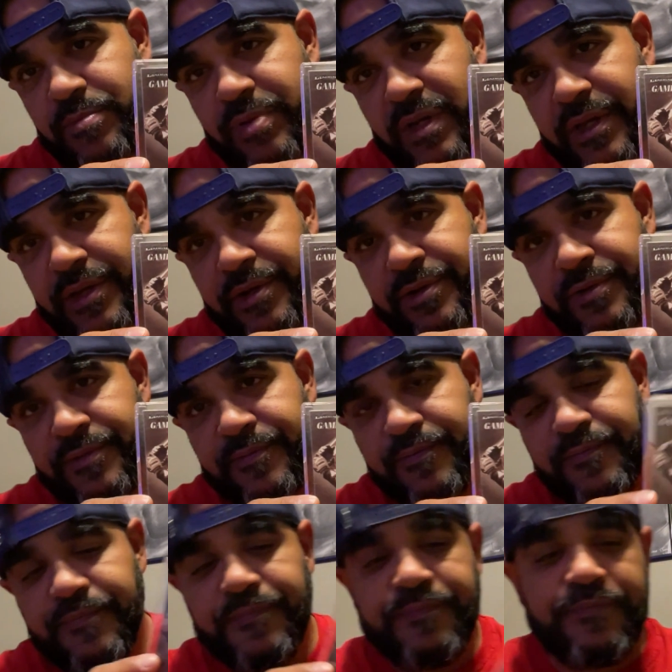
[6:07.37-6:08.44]
player.
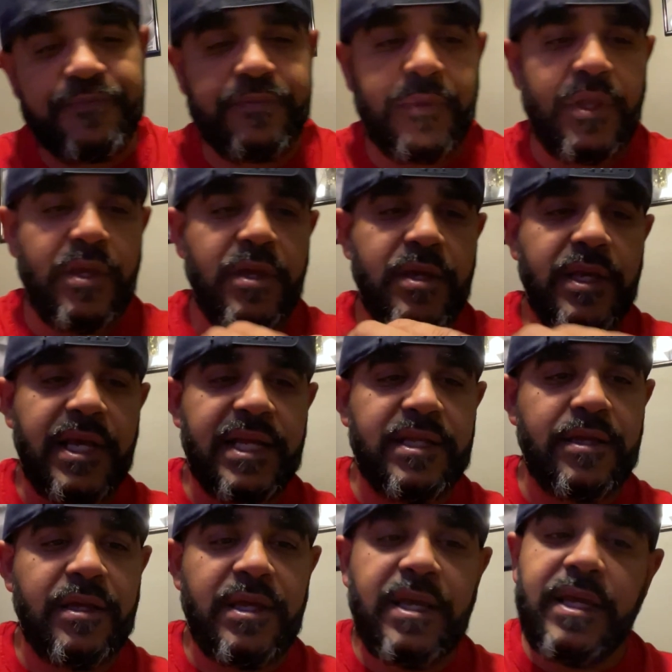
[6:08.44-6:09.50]
Got
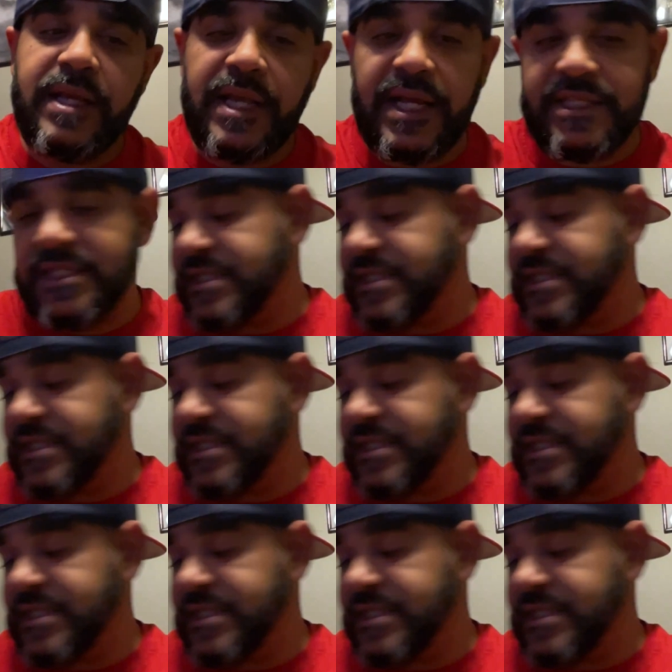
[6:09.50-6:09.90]
to